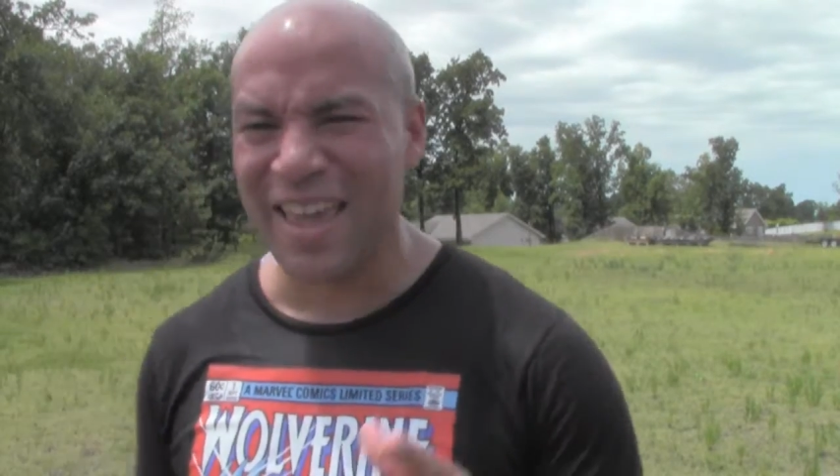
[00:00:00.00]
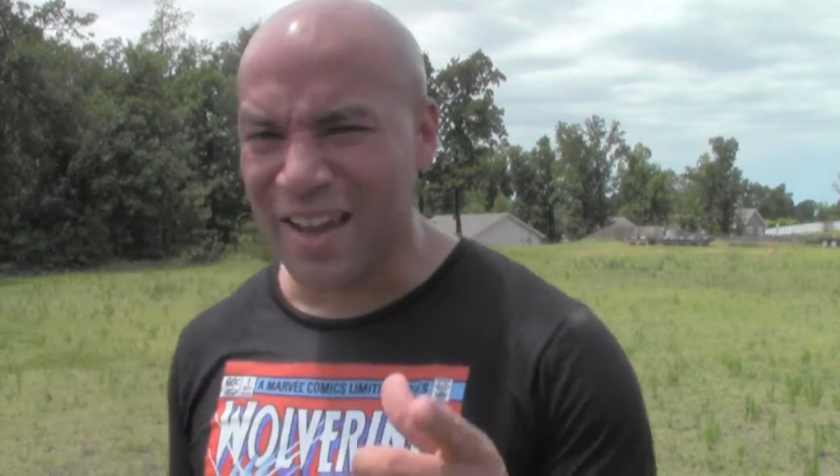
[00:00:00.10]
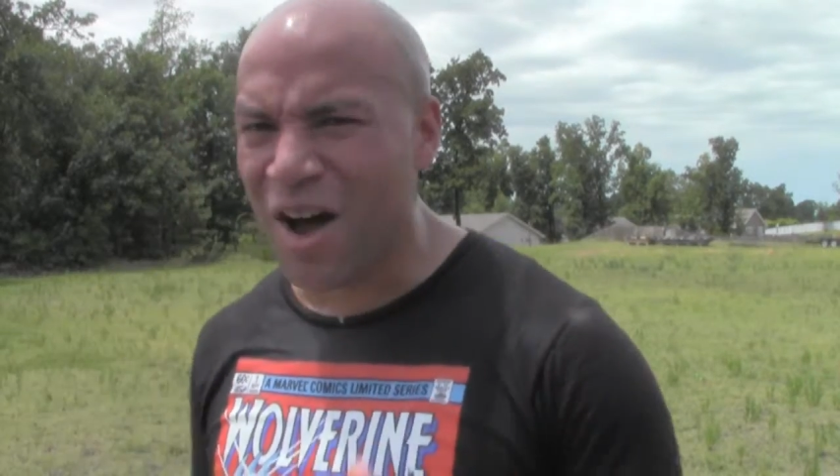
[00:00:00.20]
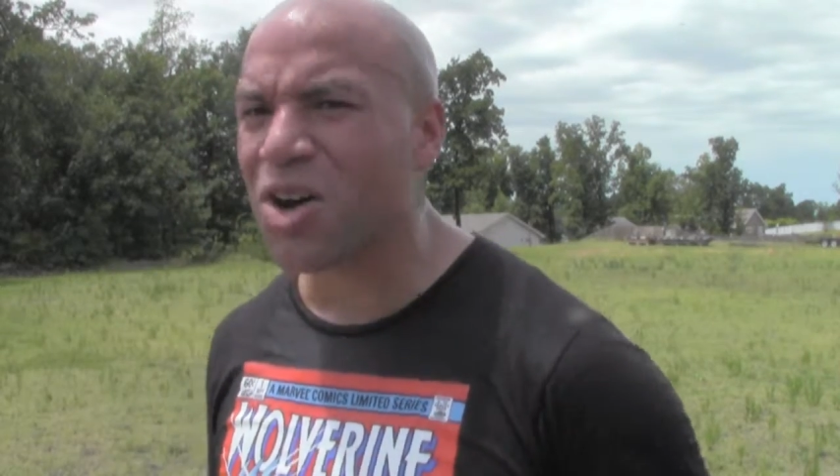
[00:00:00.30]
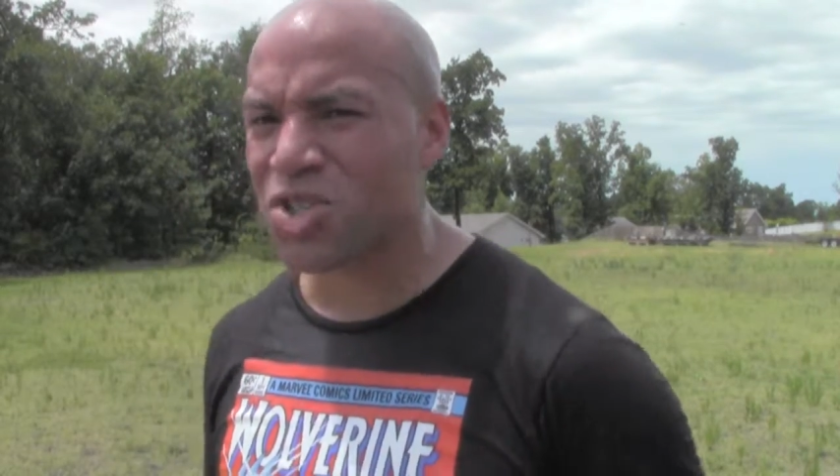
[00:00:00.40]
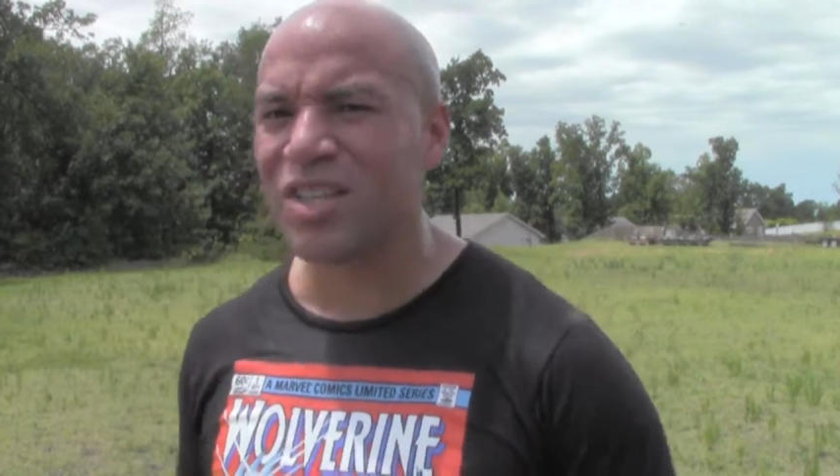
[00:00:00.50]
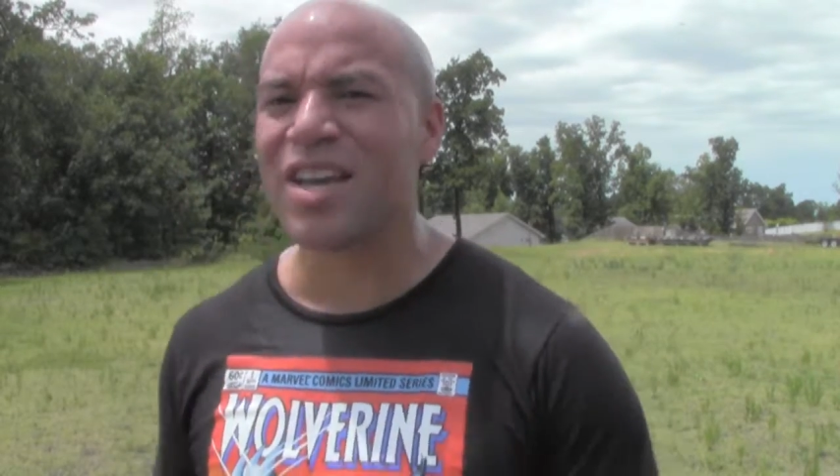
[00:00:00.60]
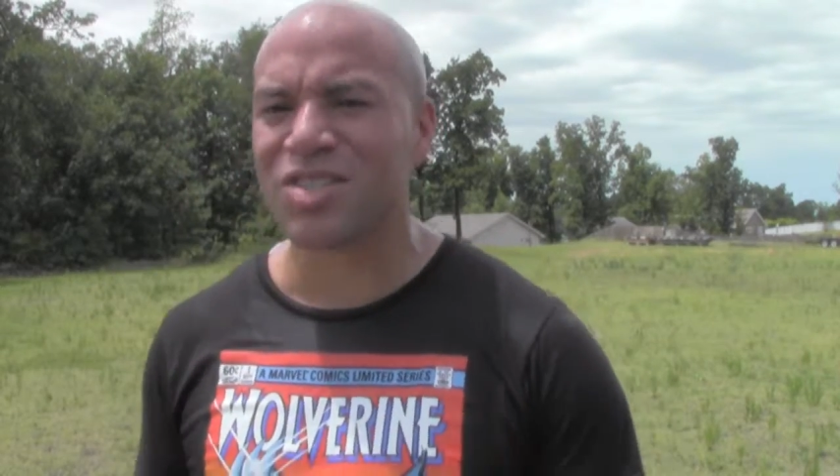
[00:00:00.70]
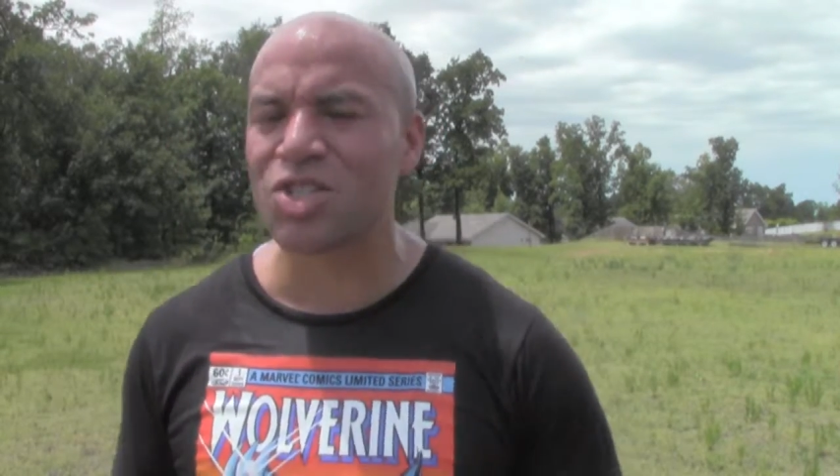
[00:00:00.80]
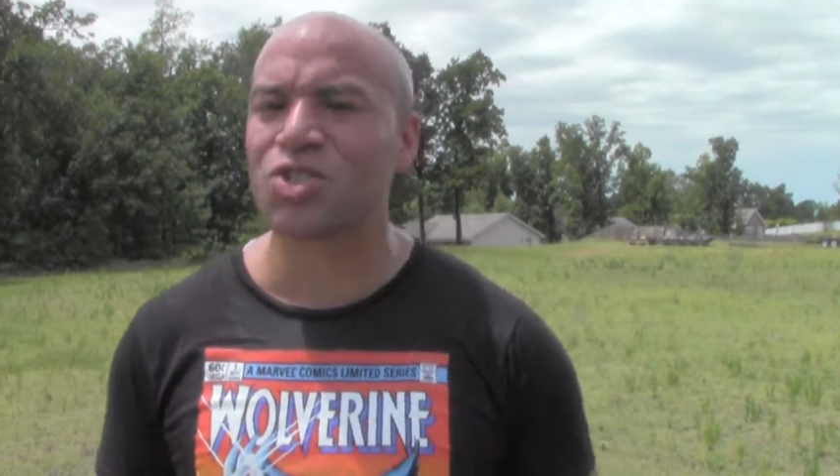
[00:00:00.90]
Take caution.
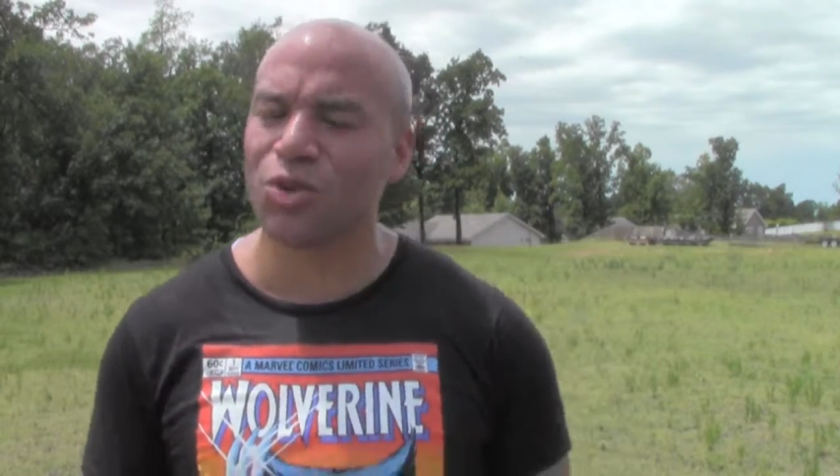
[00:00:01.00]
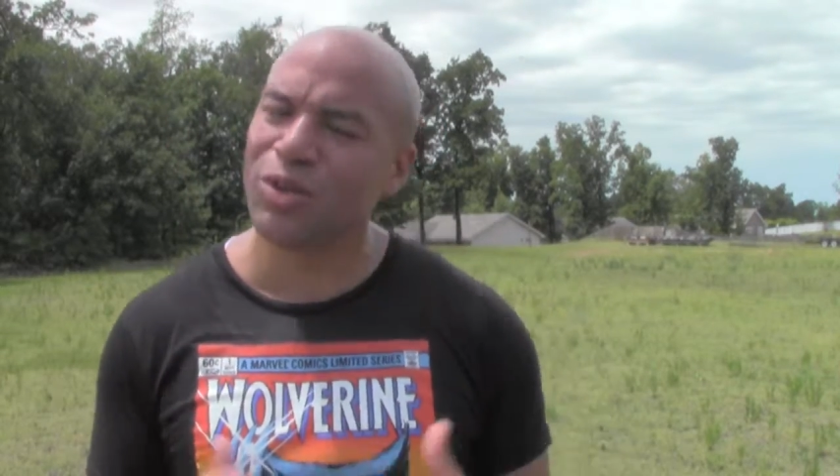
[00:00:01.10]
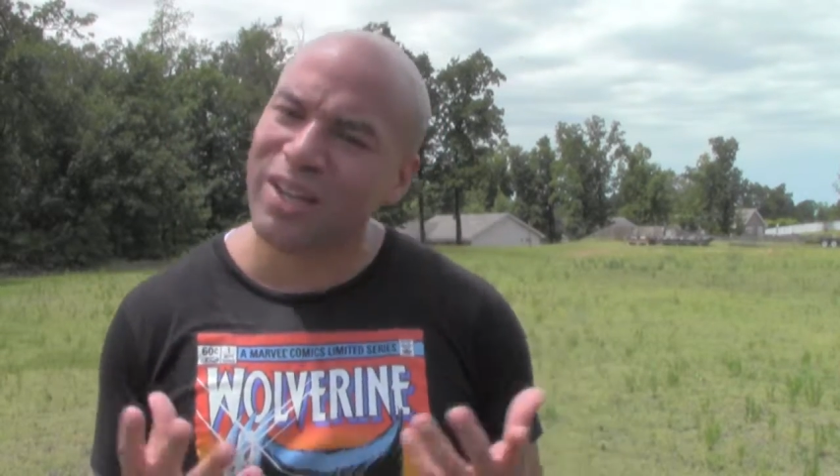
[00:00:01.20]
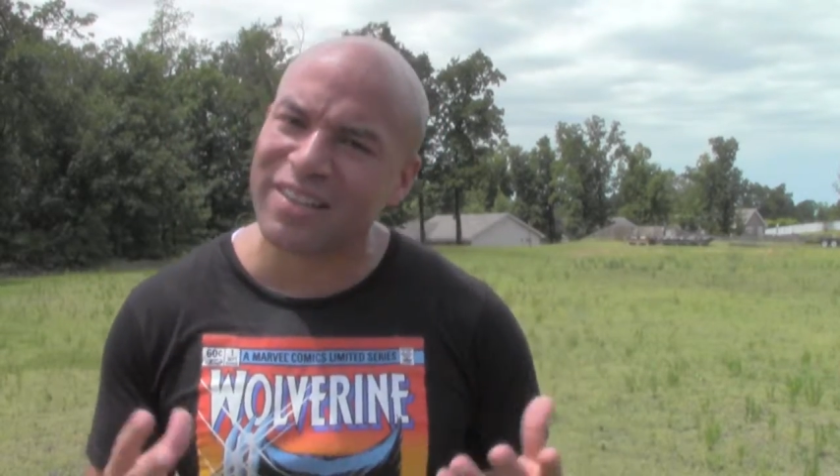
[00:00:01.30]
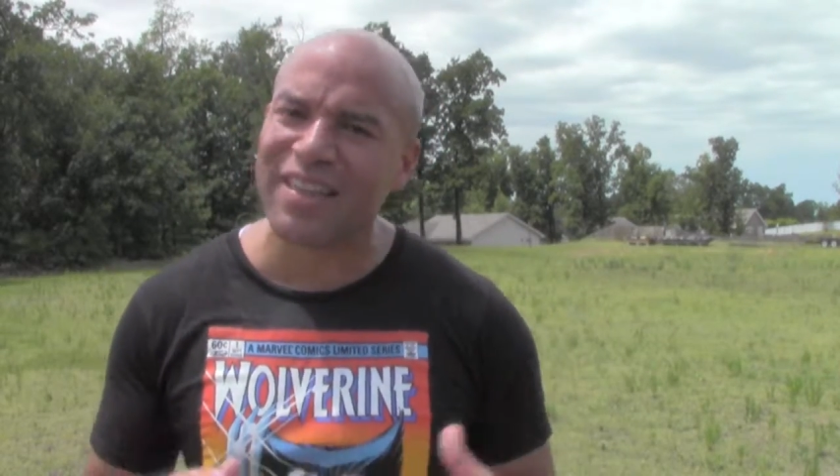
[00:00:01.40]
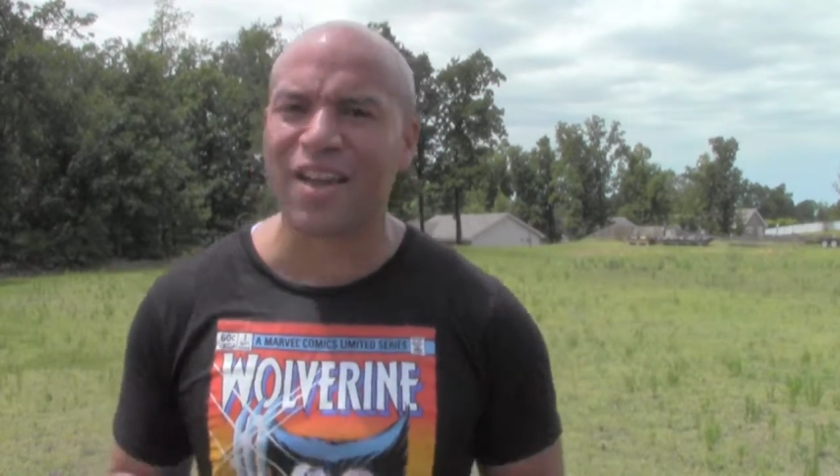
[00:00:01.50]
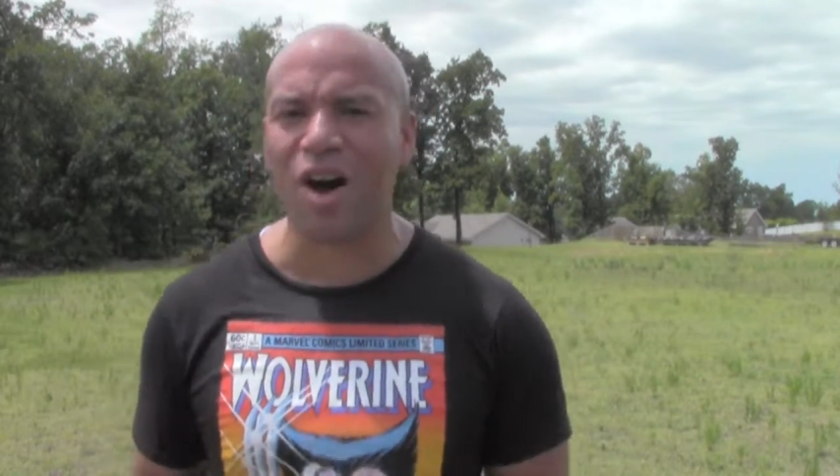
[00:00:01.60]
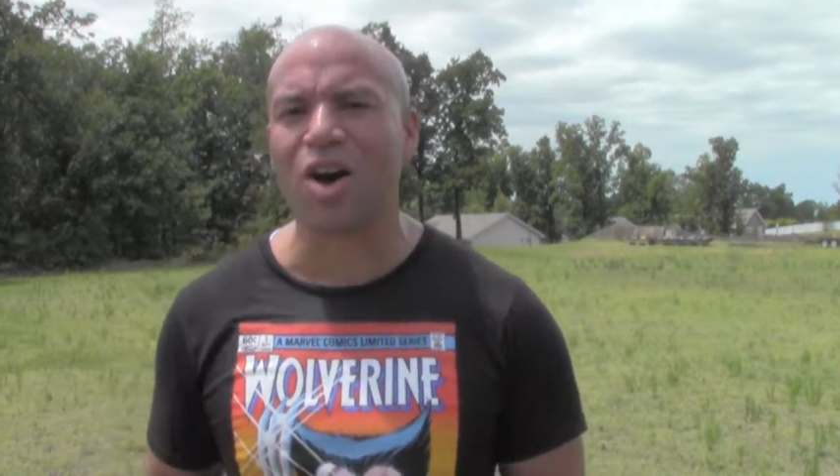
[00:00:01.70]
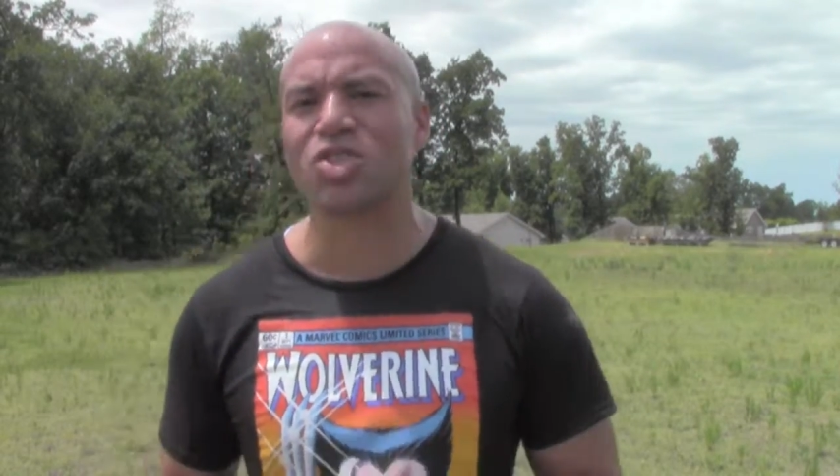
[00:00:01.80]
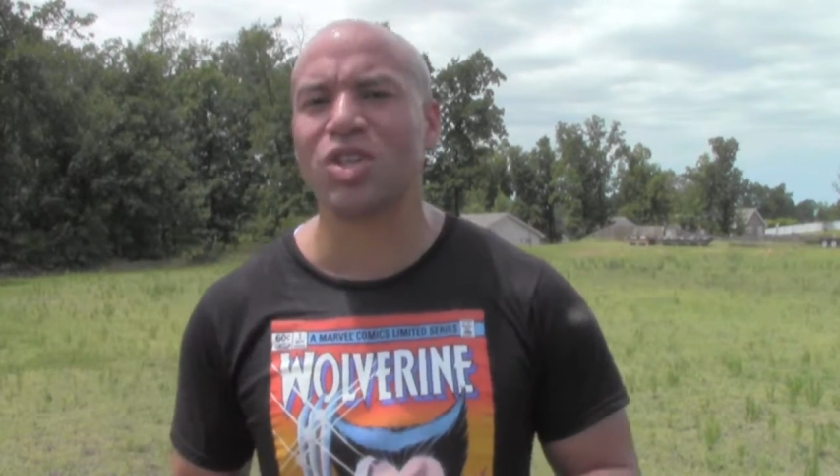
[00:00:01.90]
Yes, it's true. You need to take
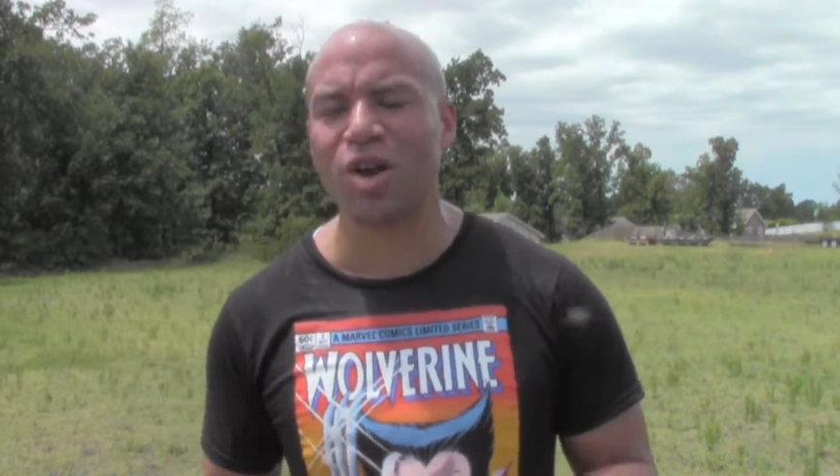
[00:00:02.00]
caution